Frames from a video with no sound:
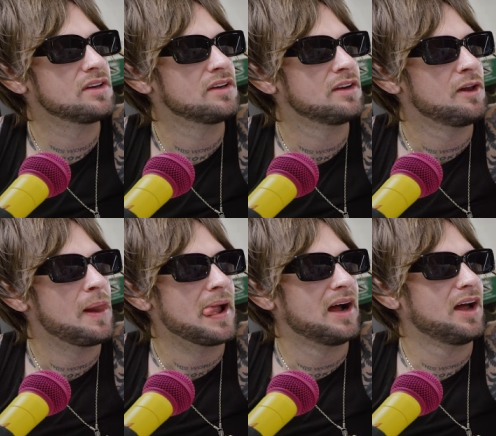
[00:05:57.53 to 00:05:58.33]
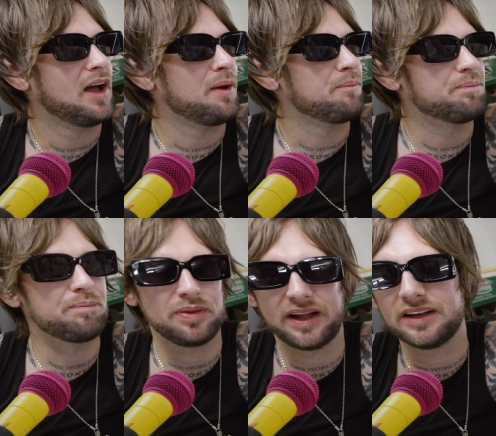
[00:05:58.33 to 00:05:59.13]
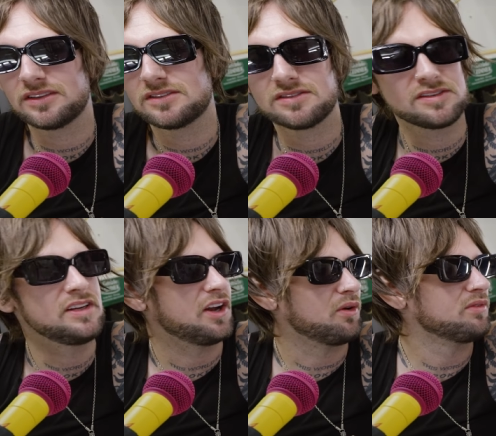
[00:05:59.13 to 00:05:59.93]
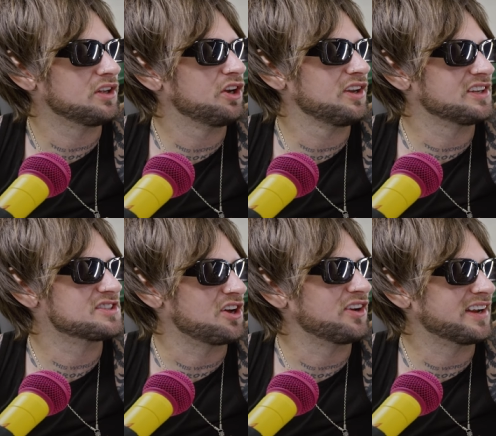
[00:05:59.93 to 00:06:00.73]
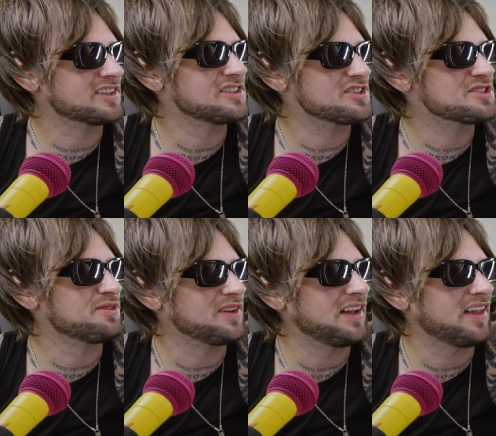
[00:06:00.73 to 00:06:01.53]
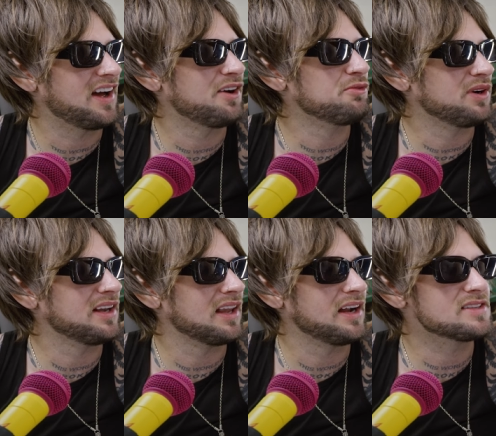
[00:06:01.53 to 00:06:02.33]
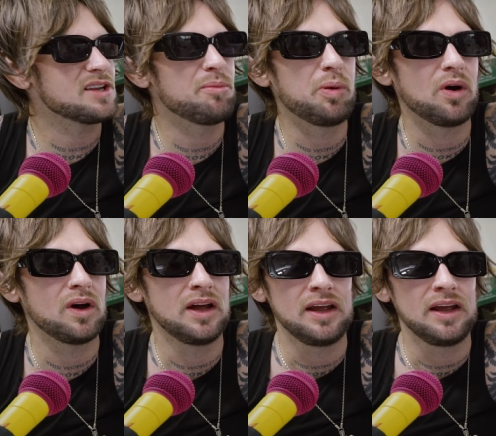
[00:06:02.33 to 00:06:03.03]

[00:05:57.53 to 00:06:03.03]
Oh, that is gaming. Um, and yeah. played, you know, the early Sonics and yeah, stuff like I mean, that. that I really liked it, but.